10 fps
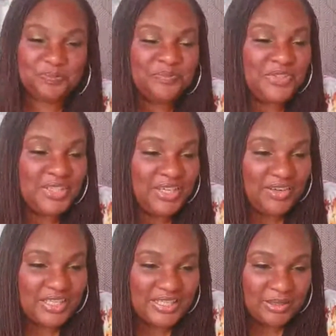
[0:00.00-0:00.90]
There is
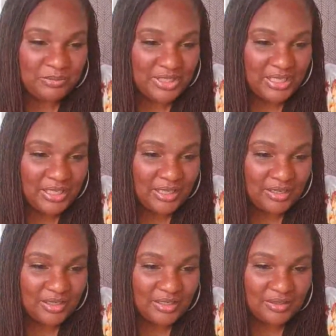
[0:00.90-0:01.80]
something
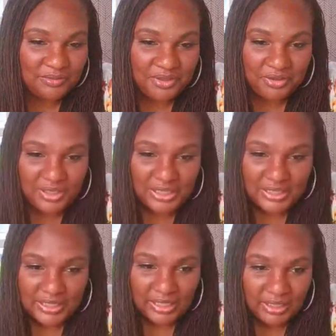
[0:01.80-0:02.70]
very
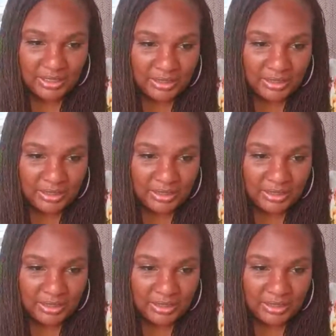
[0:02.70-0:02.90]
exciting.